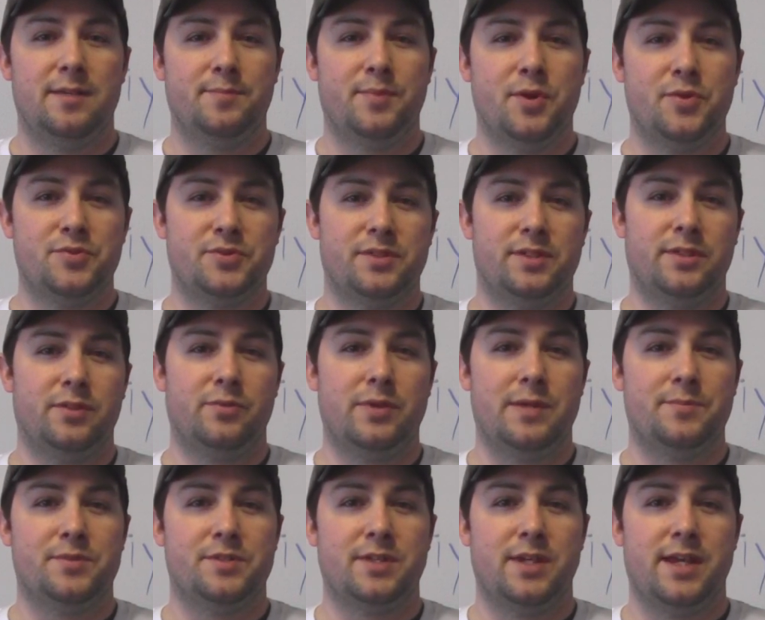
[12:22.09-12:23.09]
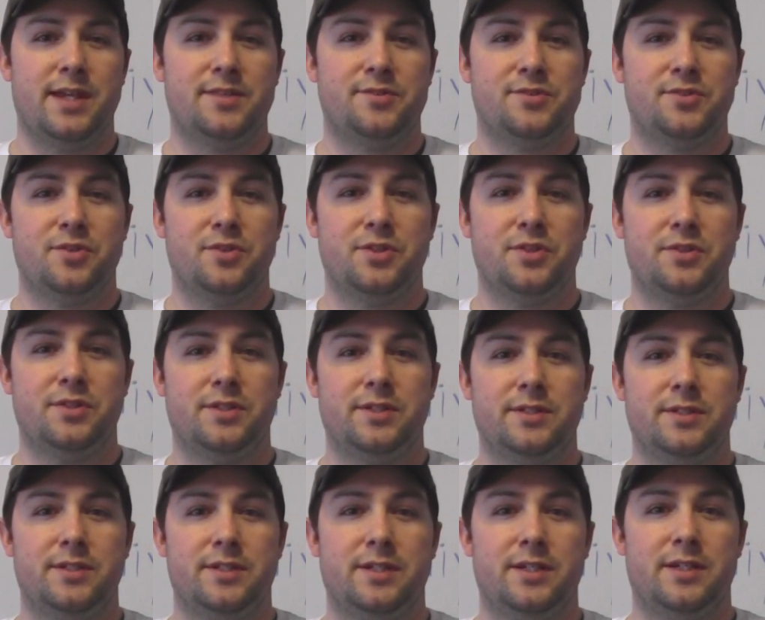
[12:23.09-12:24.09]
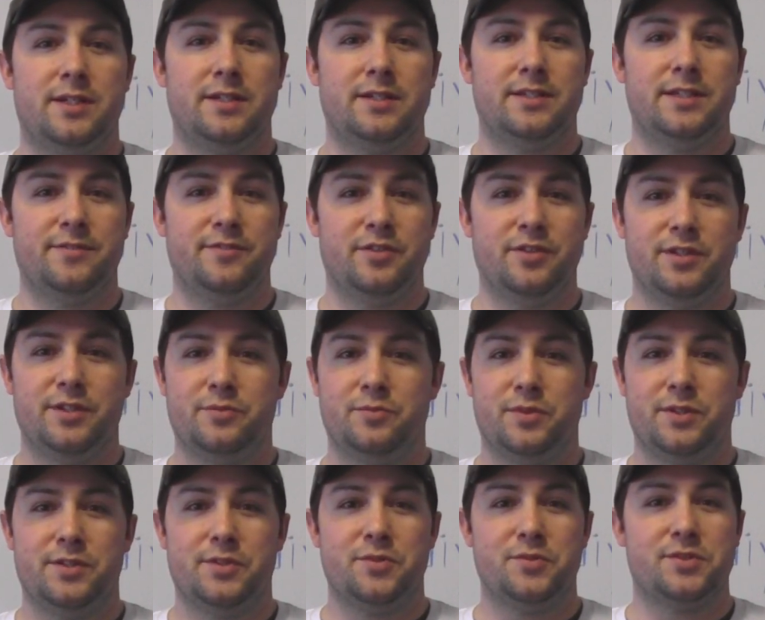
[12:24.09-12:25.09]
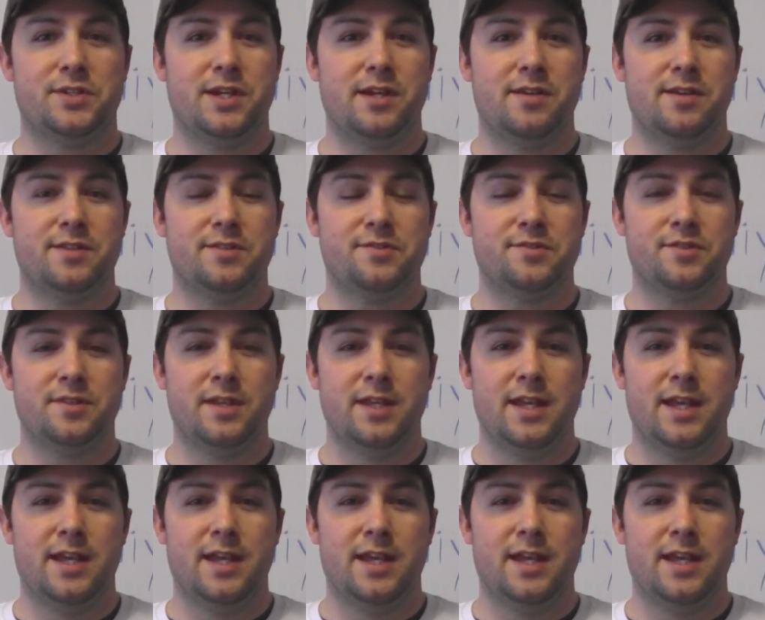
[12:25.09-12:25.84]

posted on the website, so you can, if you're in one of those areas,